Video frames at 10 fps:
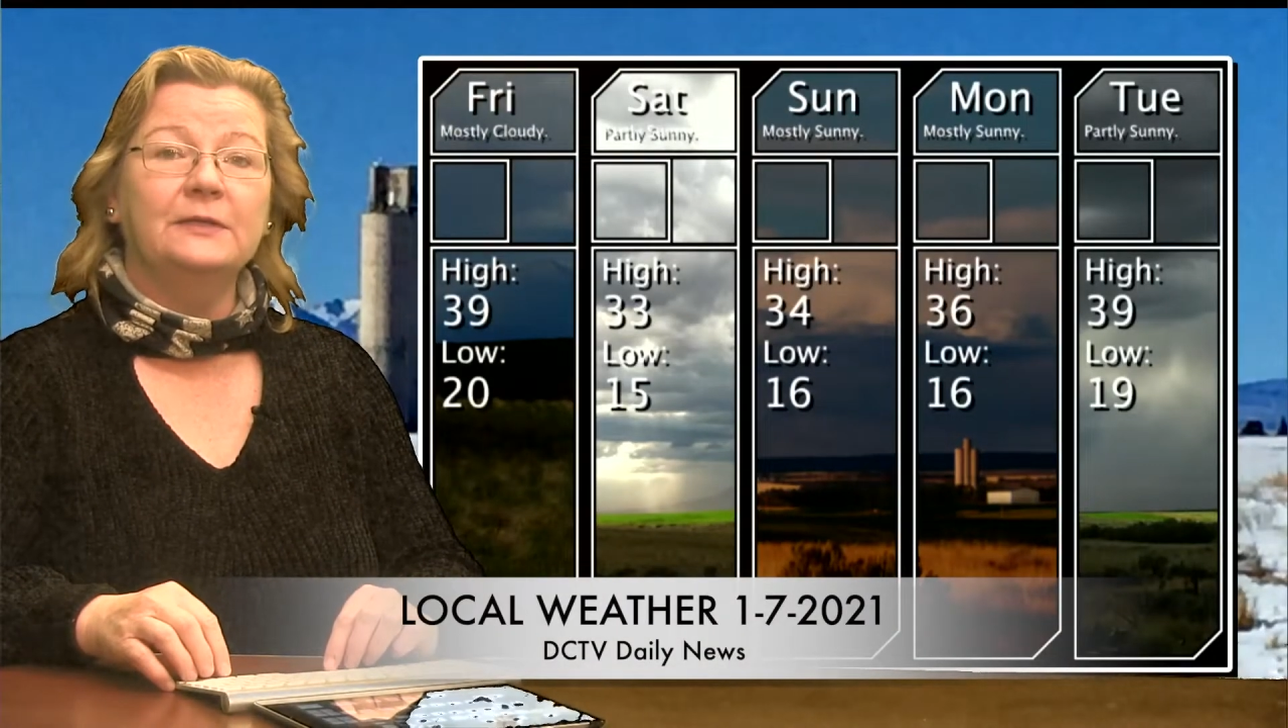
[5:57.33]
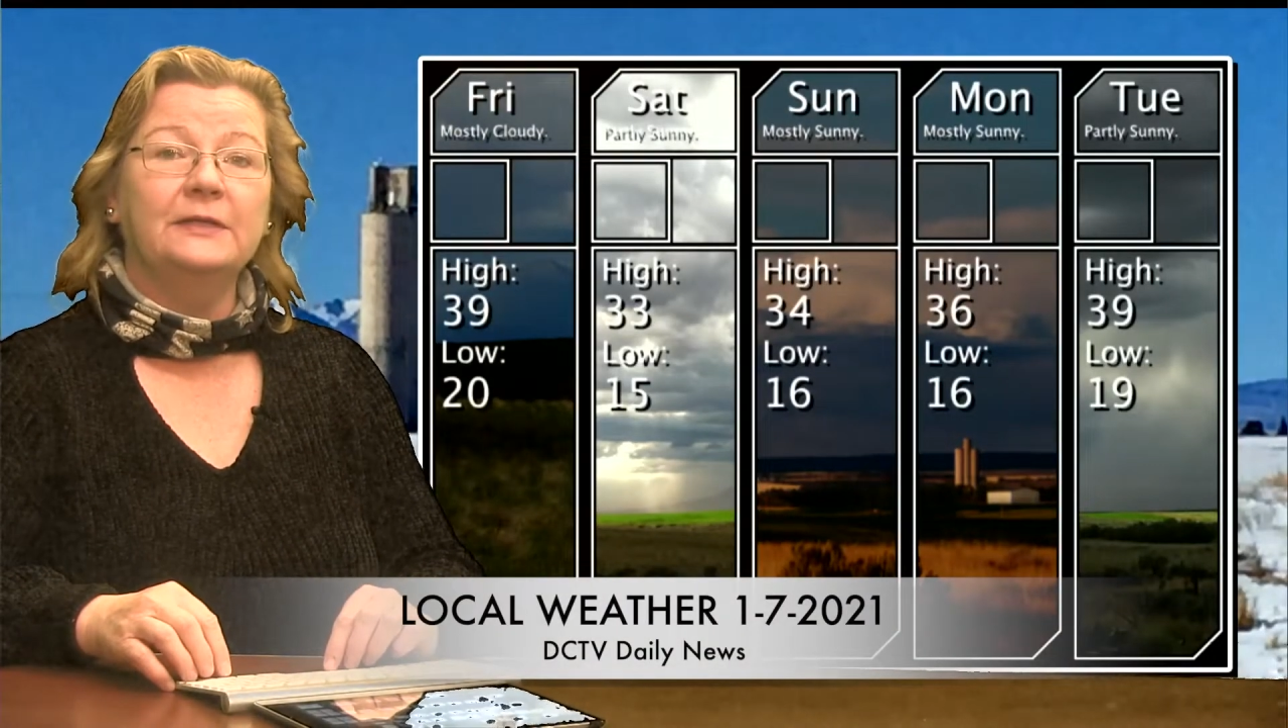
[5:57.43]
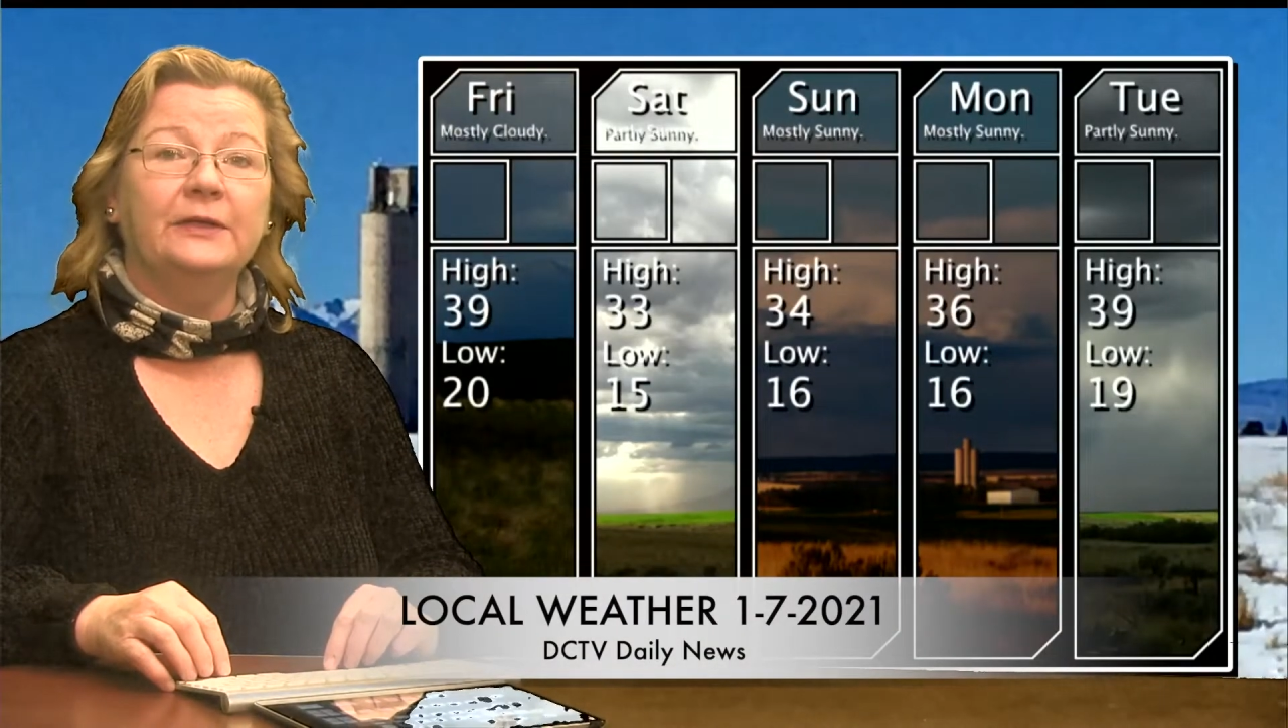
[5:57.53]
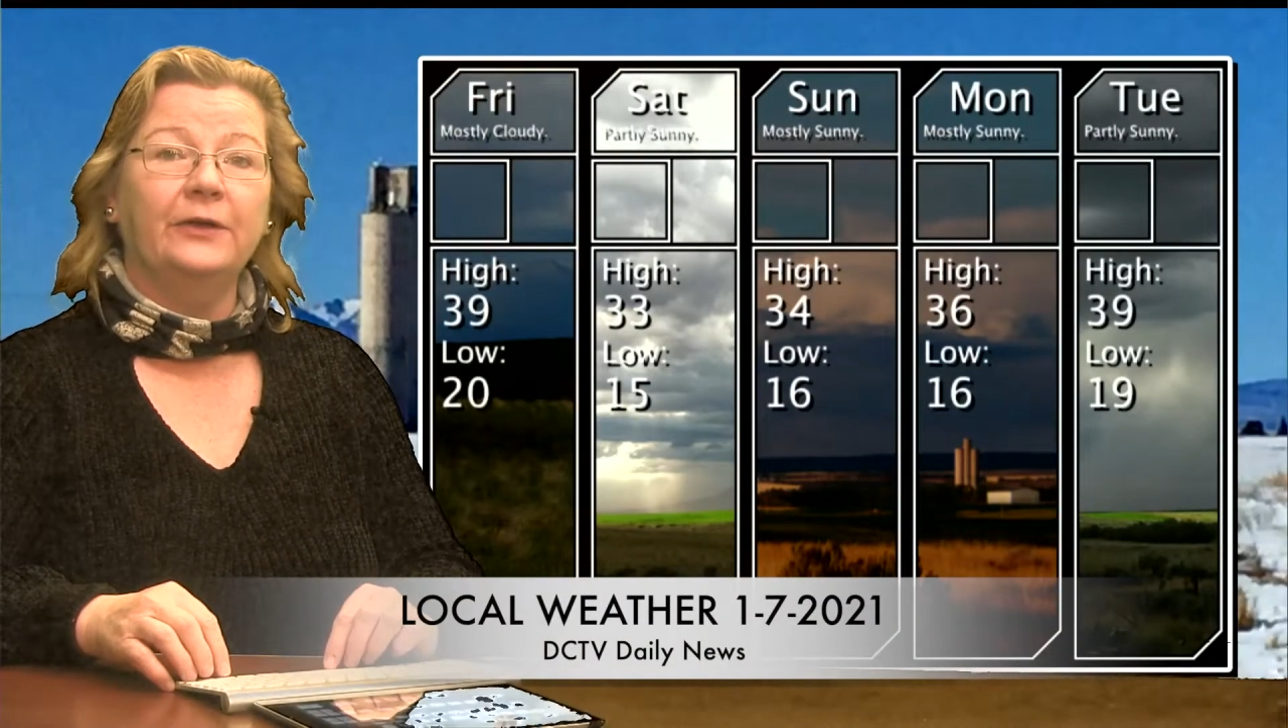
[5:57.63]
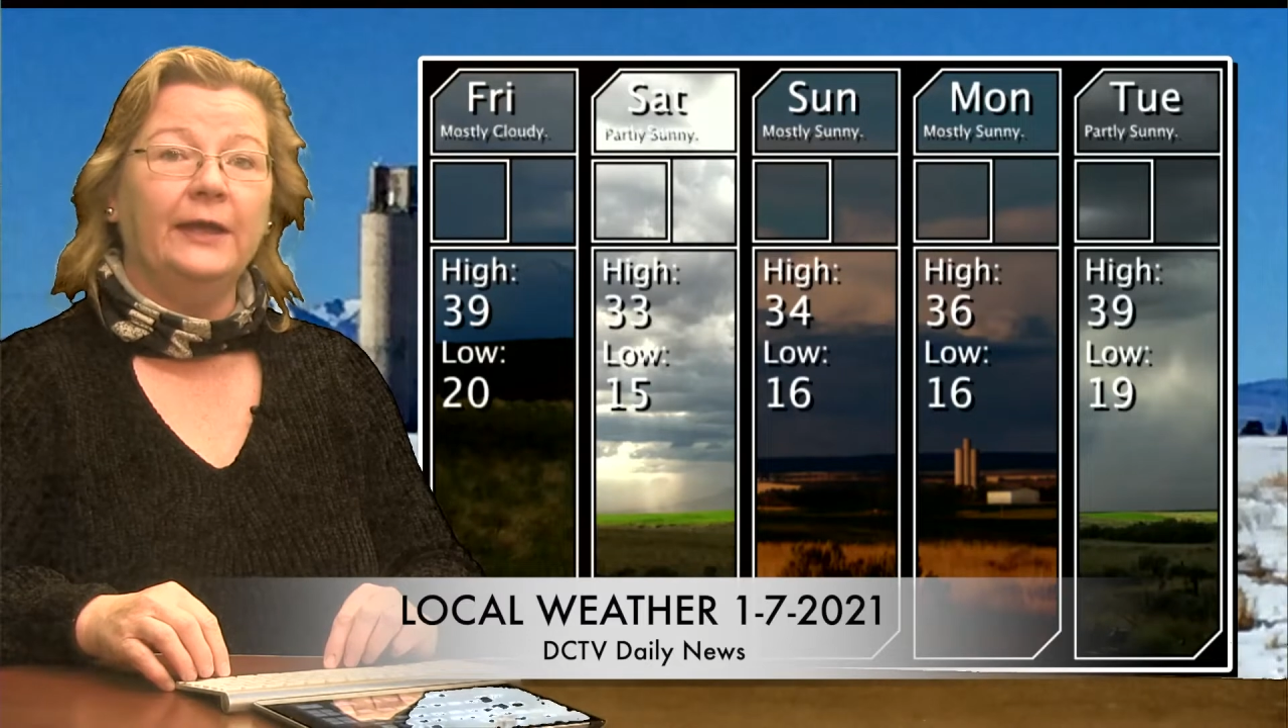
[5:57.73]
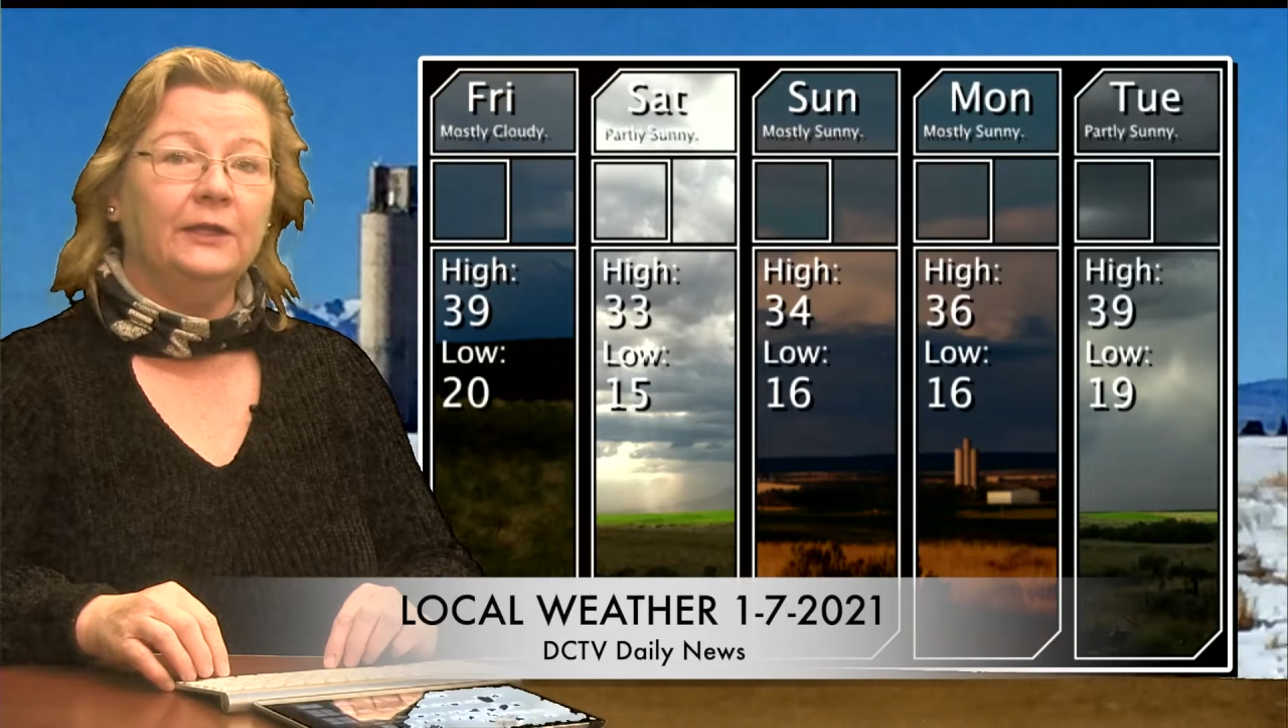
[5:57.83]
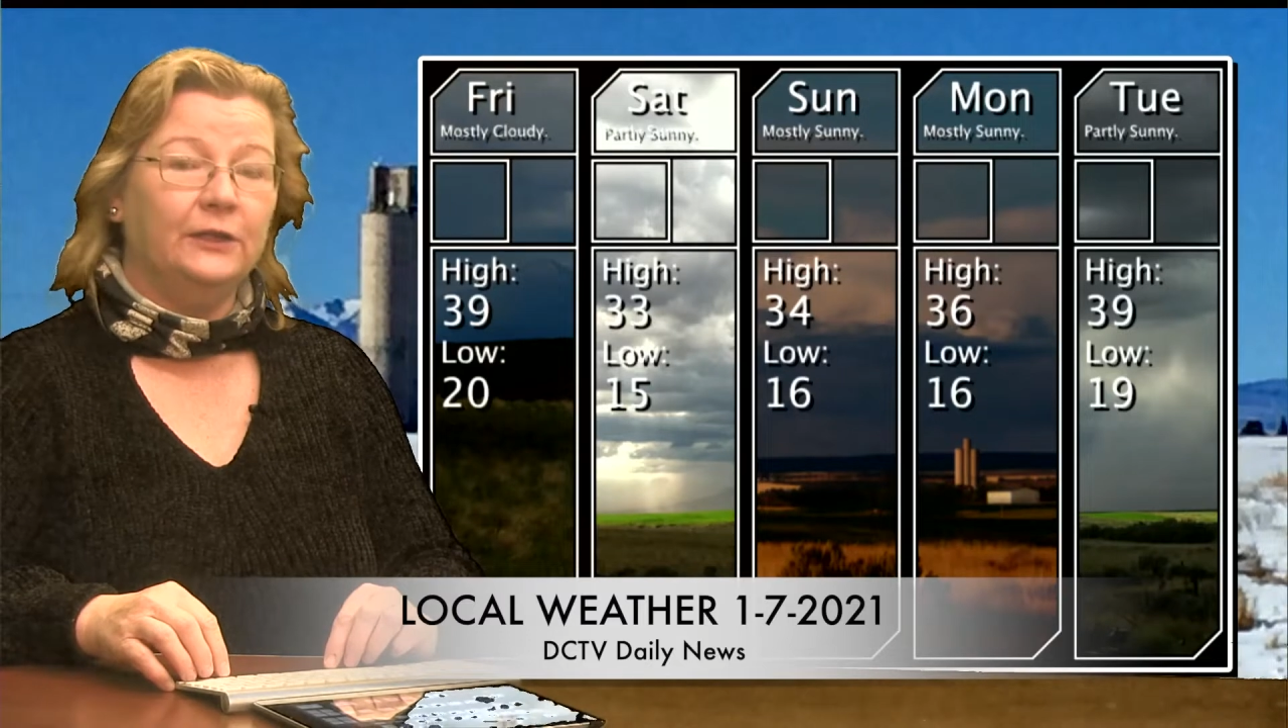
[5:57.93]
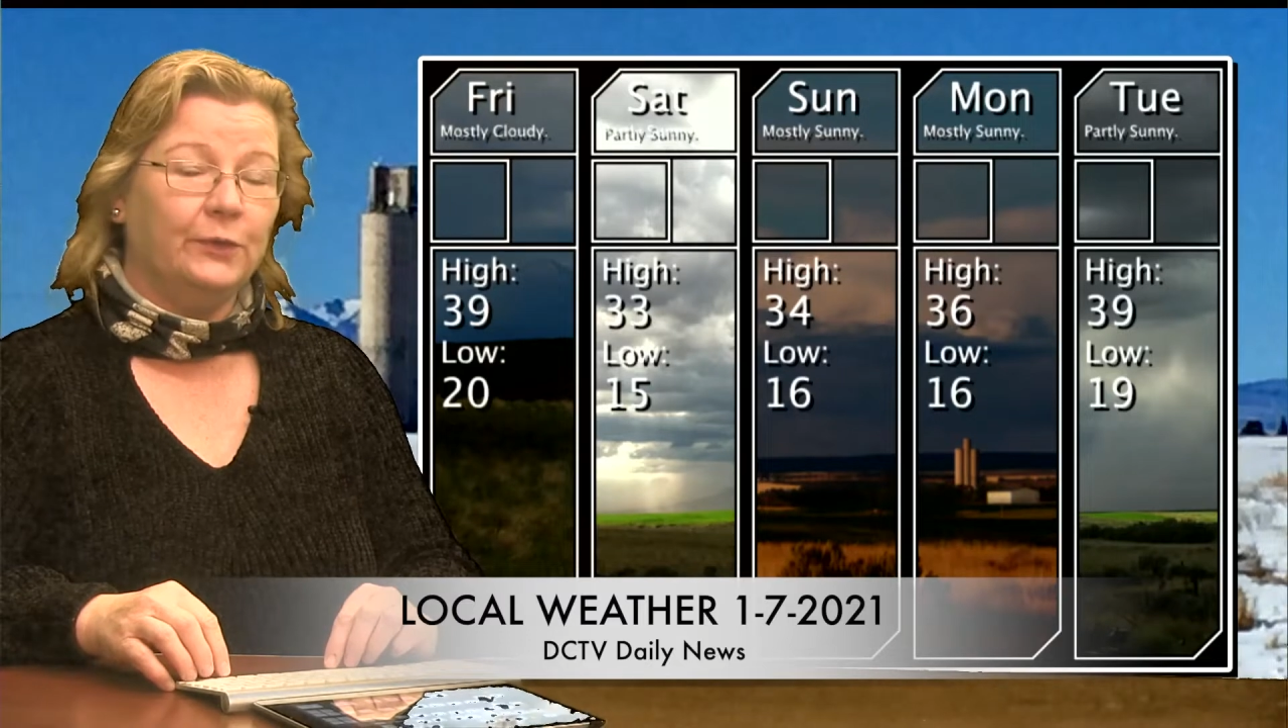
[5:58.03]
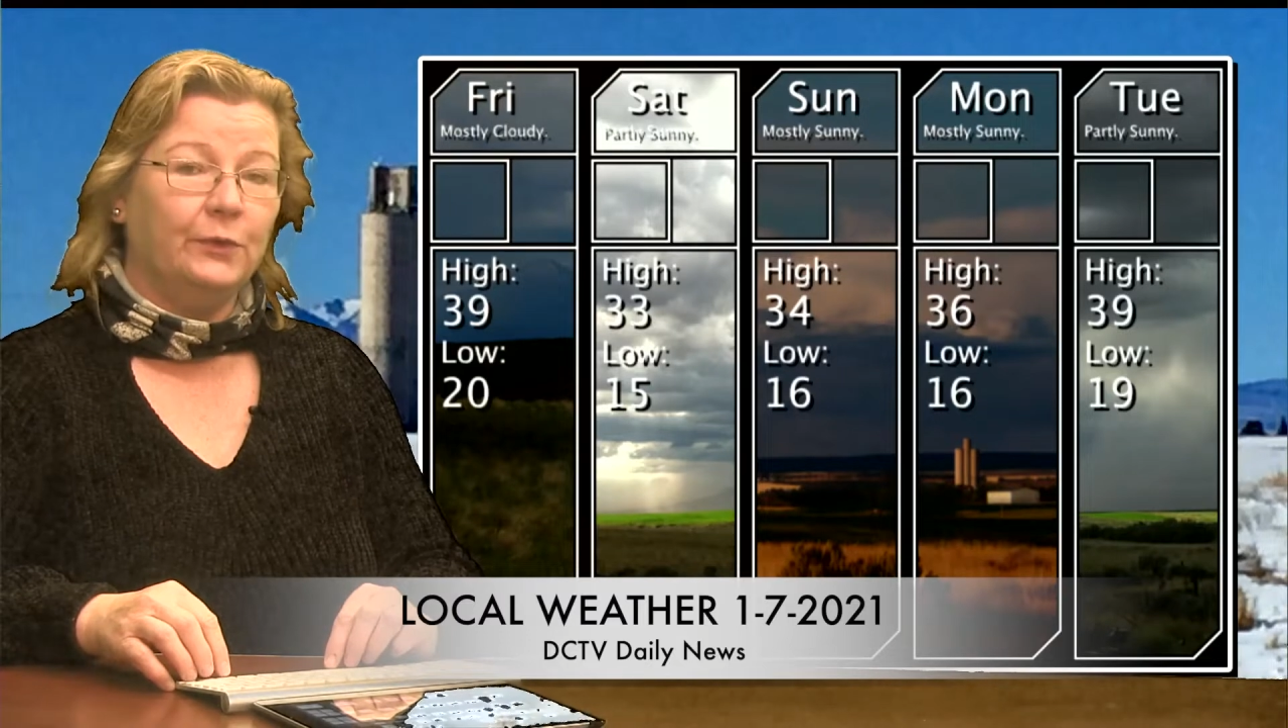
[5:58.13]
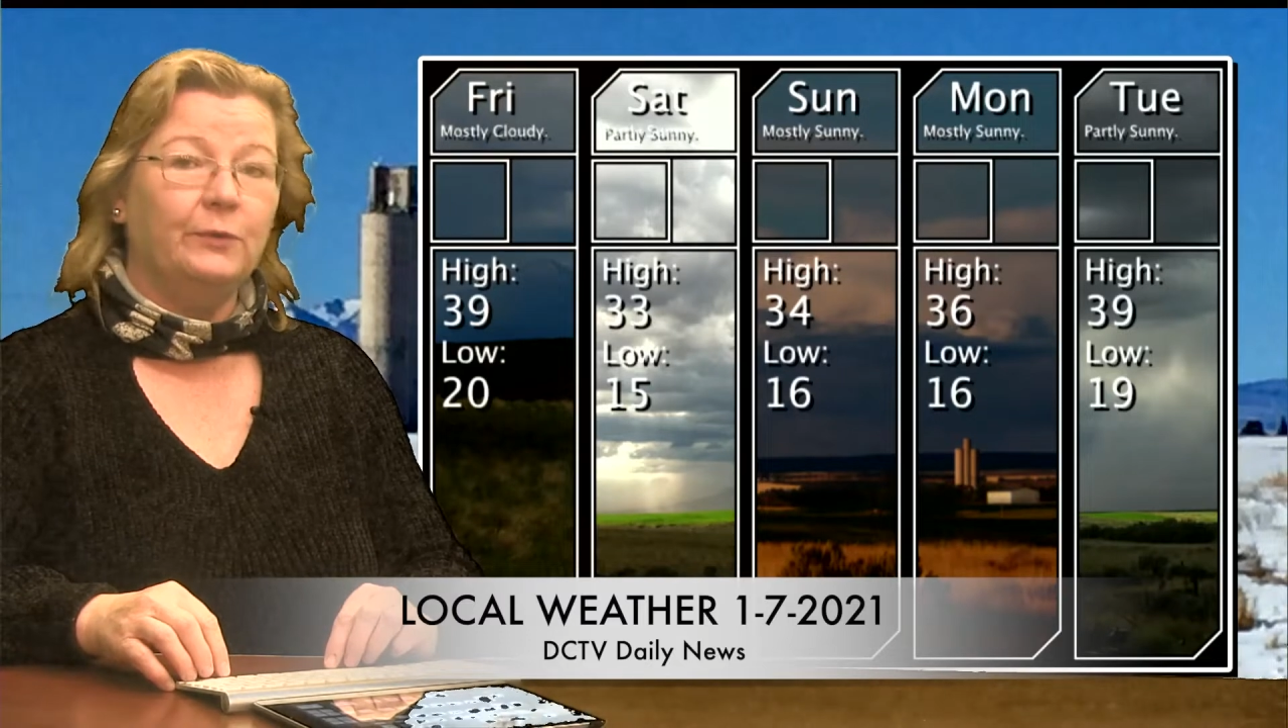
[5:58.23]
clear and a low